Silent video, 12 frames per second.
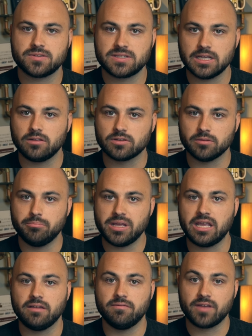of silver
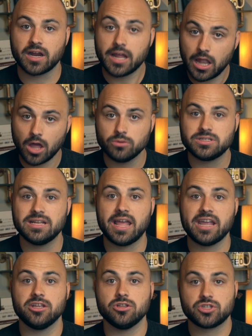being very low
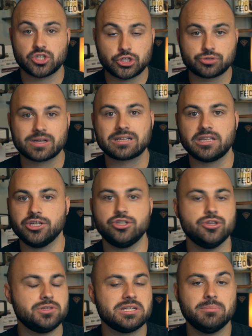today, strictly
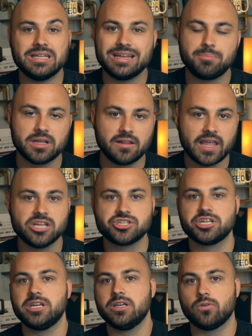due to
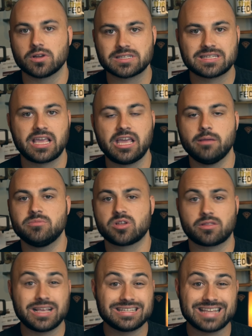manipulation or schemes or
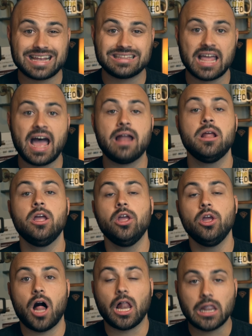things like that.
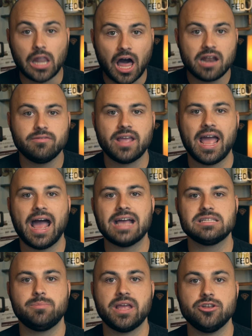A lot of it
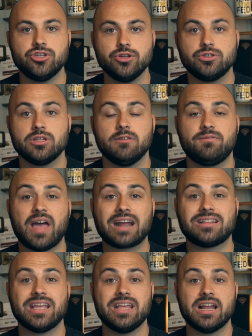has been due to the
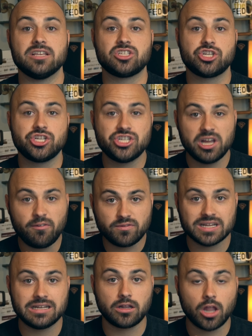fact that it has
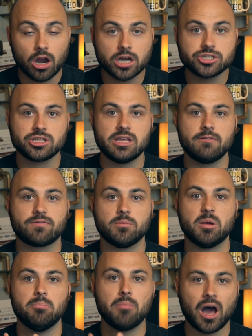shifted largely from
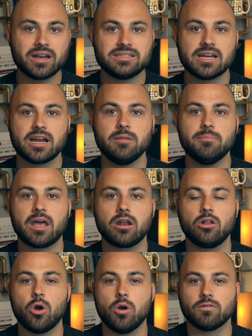a monetary
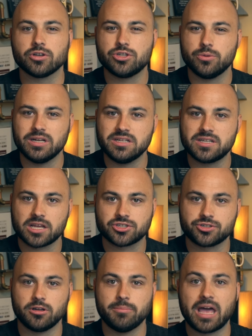metal over to an
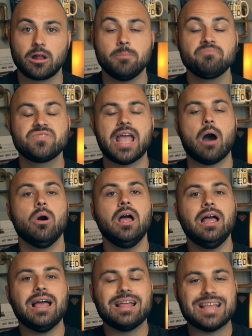industrial metal. Now,
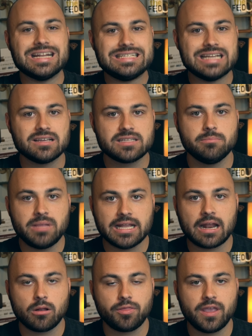that doesn't mean
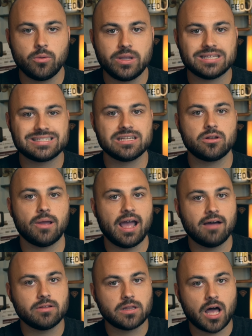I don't think we still don't
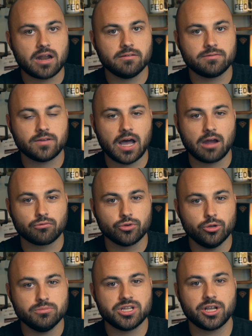have a lot of uh,
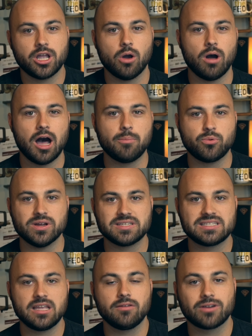room to go up with
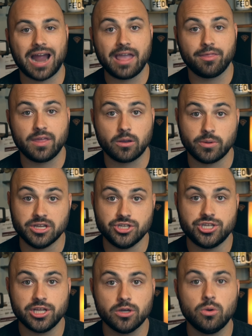silver. I think we
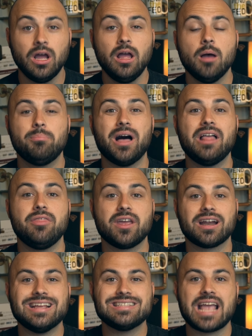do, but there
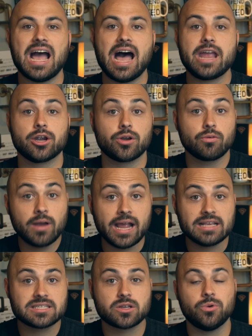is a higher
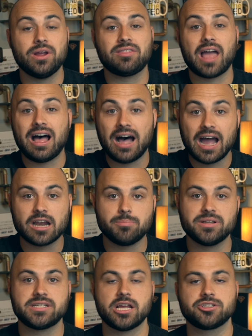risk with that higher
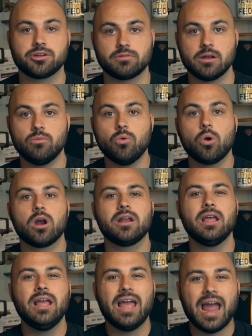potential reward,
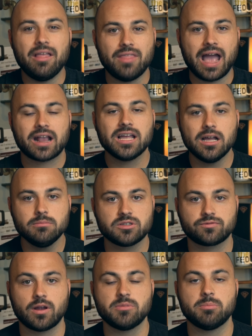and that comes
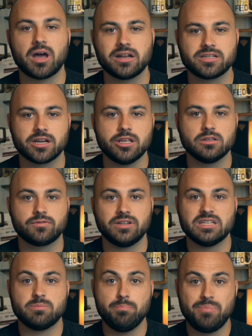from the monetary
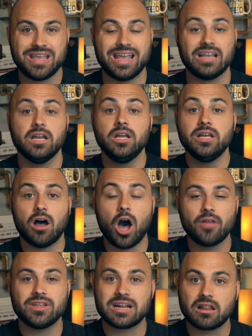usefulness being
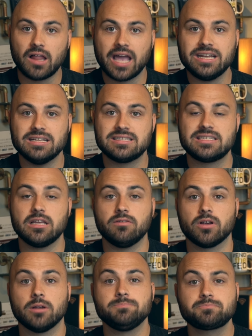on the decline in
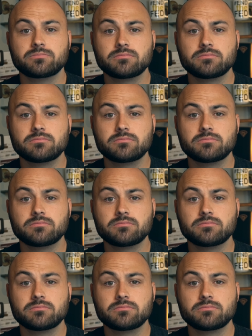silver,